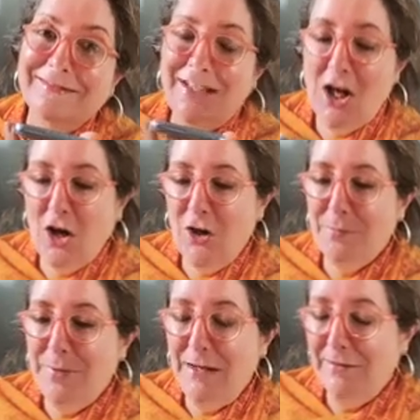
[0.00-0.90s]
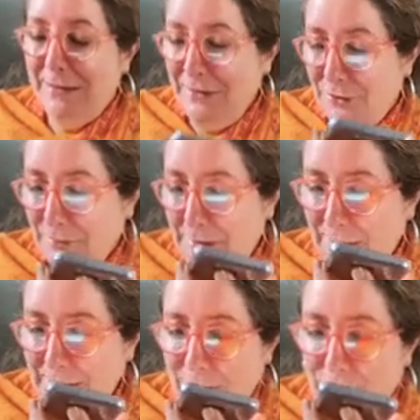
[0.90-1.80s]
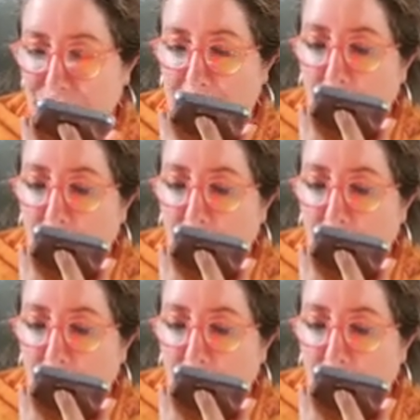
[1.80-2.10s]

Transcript: No, apparently not.